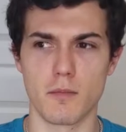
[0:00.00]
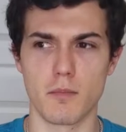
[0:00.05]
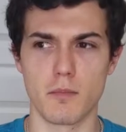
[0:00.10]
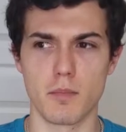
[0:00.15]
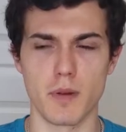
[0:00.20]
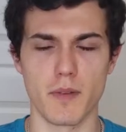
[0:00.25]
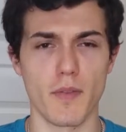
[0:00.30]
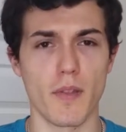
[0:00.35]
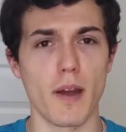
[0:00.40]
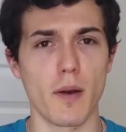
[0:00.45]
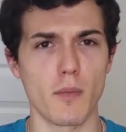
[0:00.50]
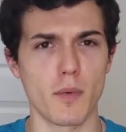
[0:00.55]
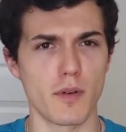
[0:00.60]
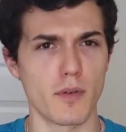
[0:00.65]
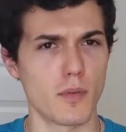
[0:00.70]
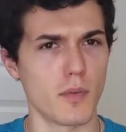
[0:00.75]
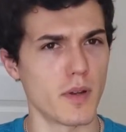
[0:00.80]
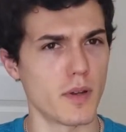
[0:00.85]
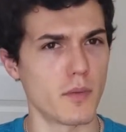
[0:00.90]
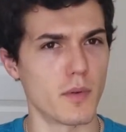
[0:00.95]
but that went
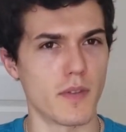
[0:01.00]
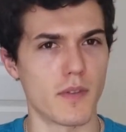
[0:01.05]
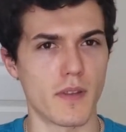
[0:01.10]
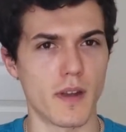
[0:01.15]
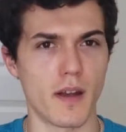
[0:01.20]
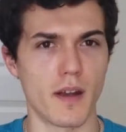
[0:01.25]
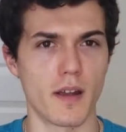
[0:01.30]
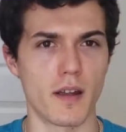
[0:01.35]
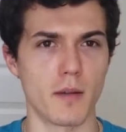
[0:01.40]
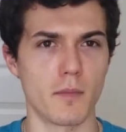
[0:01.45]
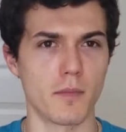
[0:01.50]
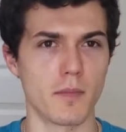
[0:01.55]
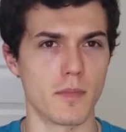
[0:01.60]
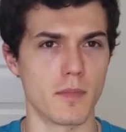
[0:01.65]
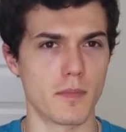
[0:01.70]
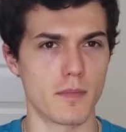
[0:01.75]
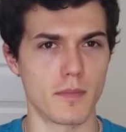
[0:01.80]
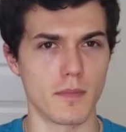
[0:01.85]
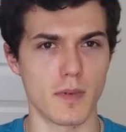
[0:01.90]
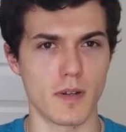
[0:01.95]
away with time,
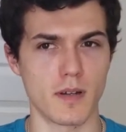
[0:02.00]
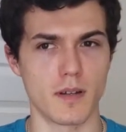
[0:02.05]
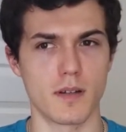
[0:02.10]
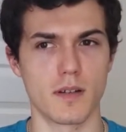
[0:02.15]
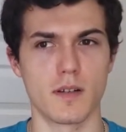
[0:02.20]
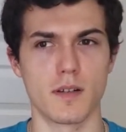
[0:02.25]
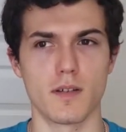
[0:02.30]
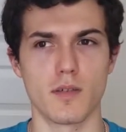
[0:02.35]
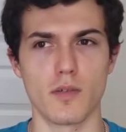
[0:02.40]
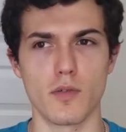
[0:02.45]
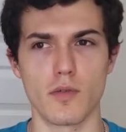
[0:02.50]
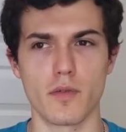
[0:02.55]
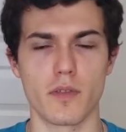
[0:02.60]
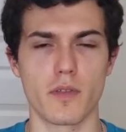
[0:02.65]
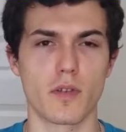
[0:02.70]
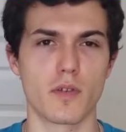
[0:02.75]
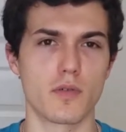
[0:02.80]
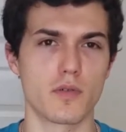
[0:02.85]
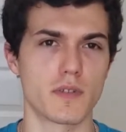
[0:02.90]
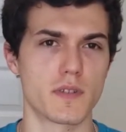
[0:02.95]
over
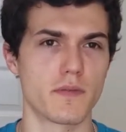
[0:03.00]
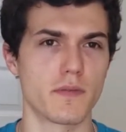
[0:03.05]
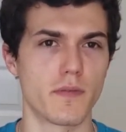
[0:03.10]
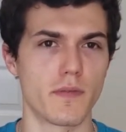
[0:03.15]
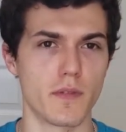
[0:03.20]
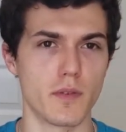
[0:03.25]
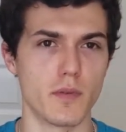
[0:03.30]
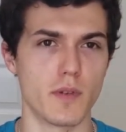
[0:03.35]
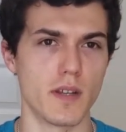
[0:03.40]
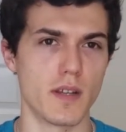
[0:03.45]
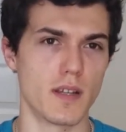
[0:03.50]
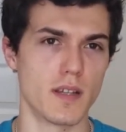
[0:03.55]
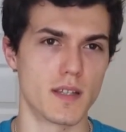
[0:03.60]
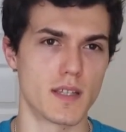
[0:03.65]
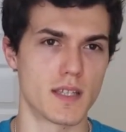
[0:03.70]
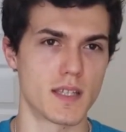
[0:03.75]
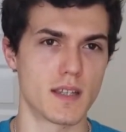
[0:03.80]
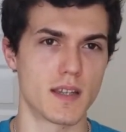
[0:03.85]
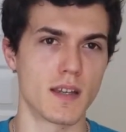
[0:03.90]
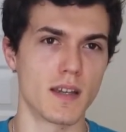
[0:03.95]
the course of a few
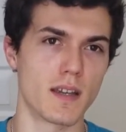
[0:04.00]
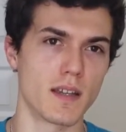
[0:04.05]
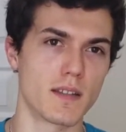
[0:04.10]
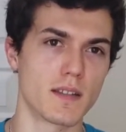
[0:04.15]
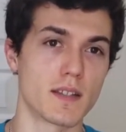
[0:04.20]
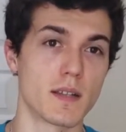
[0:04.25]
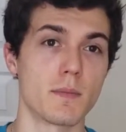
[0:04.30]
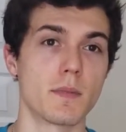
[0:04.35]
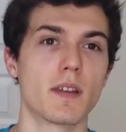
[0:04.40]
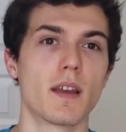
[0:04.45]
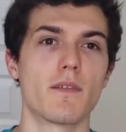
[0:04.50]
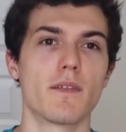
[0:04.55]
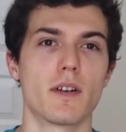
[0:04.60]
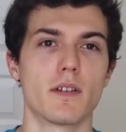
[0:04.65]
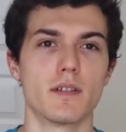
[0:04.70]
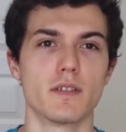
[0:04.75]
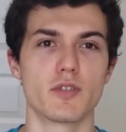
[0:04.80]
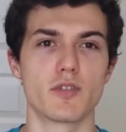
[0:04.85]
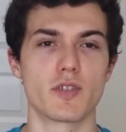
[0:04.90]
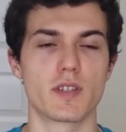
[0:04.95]
days. And something I
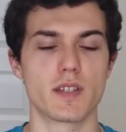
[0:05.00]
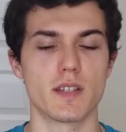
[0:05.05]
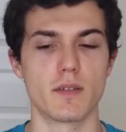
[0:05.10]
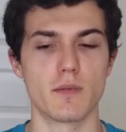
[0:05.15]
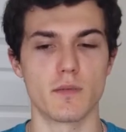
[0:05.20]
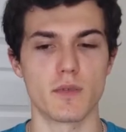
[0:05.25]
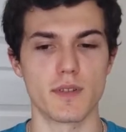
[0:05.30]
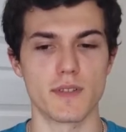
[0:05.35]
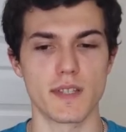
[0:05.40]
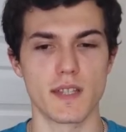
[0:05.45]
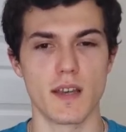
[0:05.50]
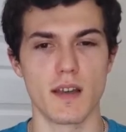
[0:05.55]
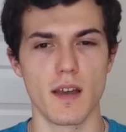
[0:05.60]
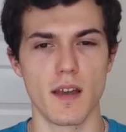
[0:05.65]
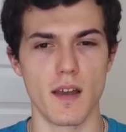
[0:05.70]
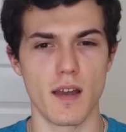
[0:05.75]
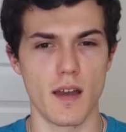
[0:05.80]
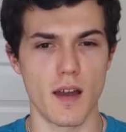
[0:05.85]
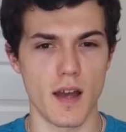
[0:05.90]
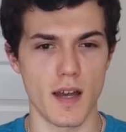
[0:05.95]
found interesting was
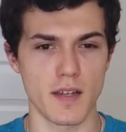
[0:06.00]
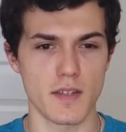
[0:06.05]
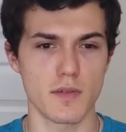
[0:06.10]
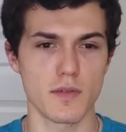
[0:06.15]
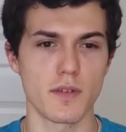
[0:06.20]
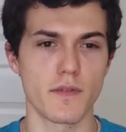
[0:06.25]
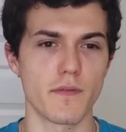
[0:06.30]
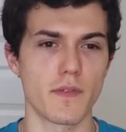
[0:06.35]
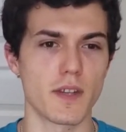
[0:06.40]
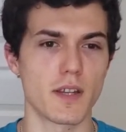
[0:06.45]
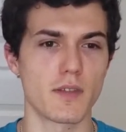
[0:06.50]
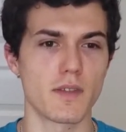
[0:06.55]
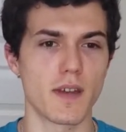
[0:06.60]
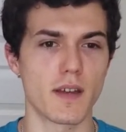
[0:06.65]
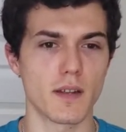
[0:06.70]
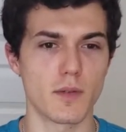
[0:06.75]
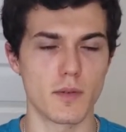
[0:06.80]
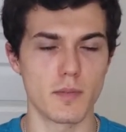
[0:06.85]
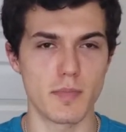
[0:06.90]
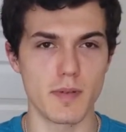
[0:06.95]
I sort of figured
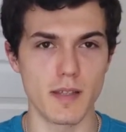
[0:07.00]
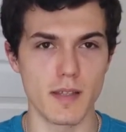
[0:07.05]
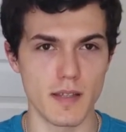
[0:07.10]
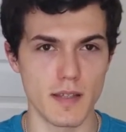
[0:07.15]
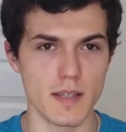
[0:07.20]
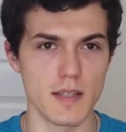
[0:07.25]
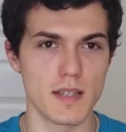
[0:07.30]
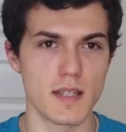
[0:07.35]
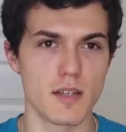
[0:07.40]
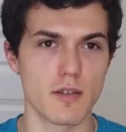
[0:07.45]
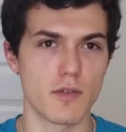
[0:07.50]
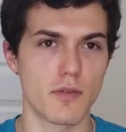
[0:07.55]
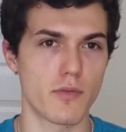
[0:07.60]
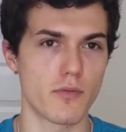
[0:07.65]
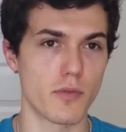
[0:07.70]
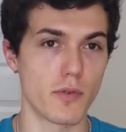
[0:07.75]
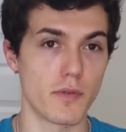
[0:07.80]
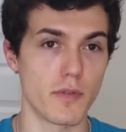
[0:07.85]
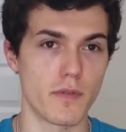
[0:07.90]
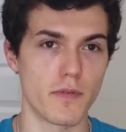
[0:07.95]
that it would be easier
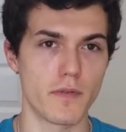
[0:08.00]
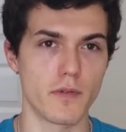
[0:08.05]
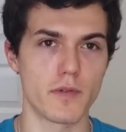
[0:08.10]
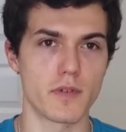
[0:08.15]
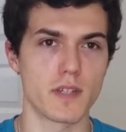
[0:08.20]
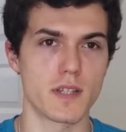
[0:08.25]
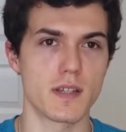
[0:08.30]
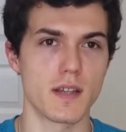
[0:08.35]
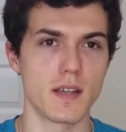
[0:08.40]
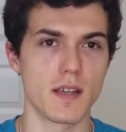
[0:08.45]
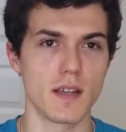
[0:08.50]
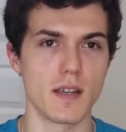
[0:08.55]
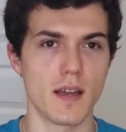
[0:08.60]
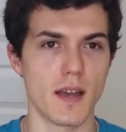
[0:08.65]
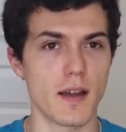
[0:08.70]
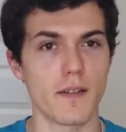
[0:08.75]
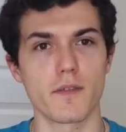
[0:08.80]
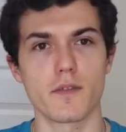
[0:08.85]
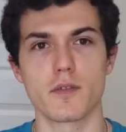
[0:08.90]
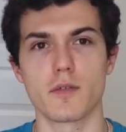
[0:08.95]
throughout the first day
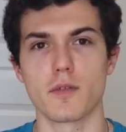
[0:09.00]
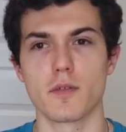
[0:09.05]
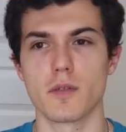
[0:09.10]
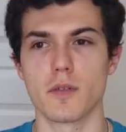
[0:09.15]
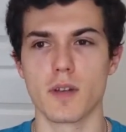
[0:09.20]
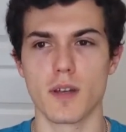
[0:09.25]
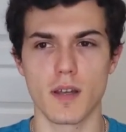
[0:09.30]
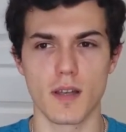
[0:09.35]
after,